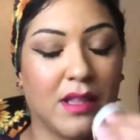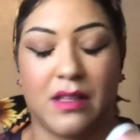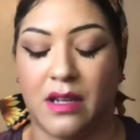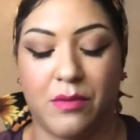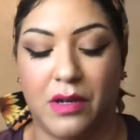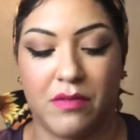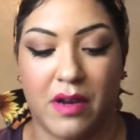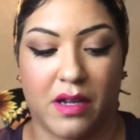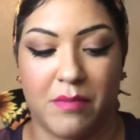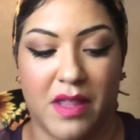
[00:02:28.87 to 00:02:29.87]
then I wouldn't
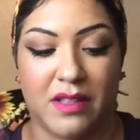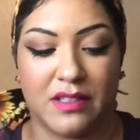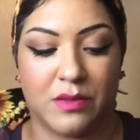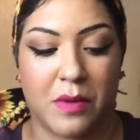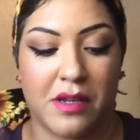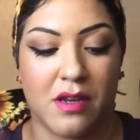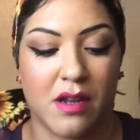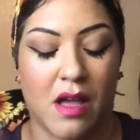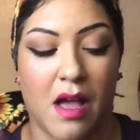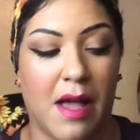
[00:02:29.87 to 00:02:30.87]
recommend this one.
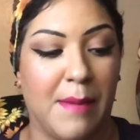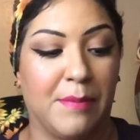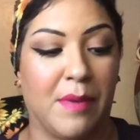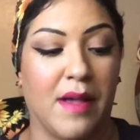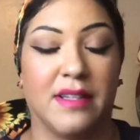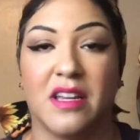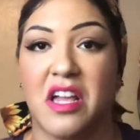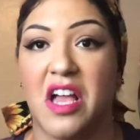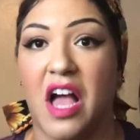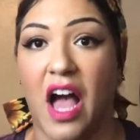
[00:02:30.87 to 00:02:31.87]
But
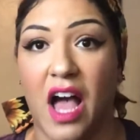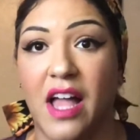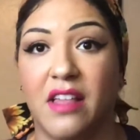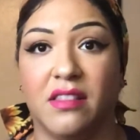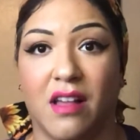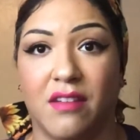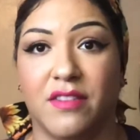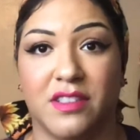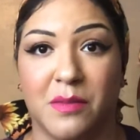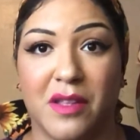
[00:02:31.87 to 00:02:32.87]
I love
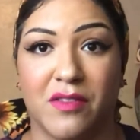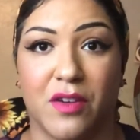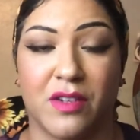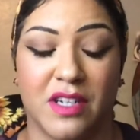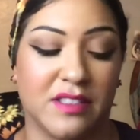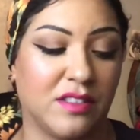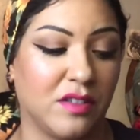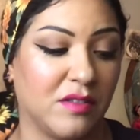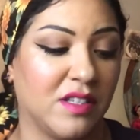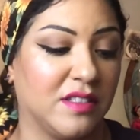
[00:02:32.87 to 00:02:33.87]
the smell of coconut,
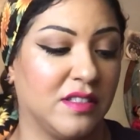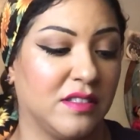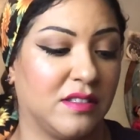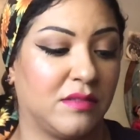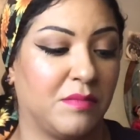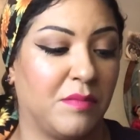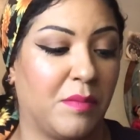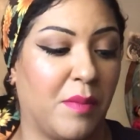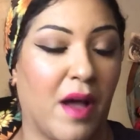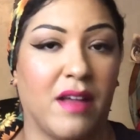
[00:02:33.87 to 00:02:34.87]
so this is
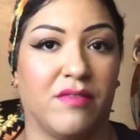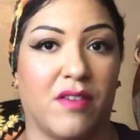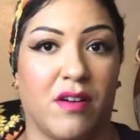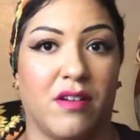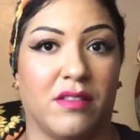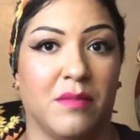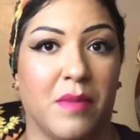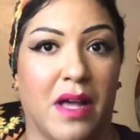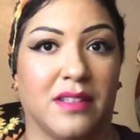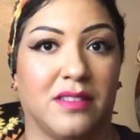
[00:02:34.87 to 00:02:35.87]
by far the
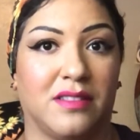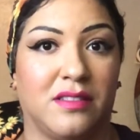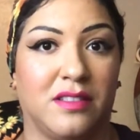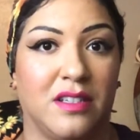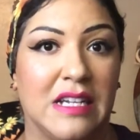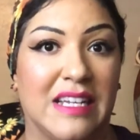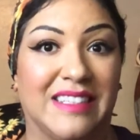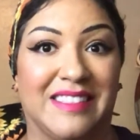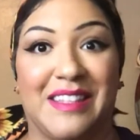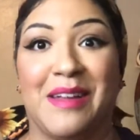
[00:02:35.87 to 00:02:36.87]
best
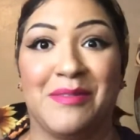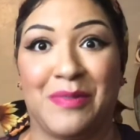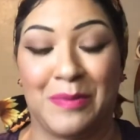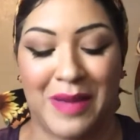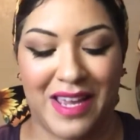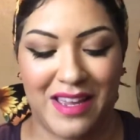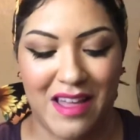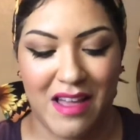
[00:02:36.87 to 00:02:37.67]
scent for me.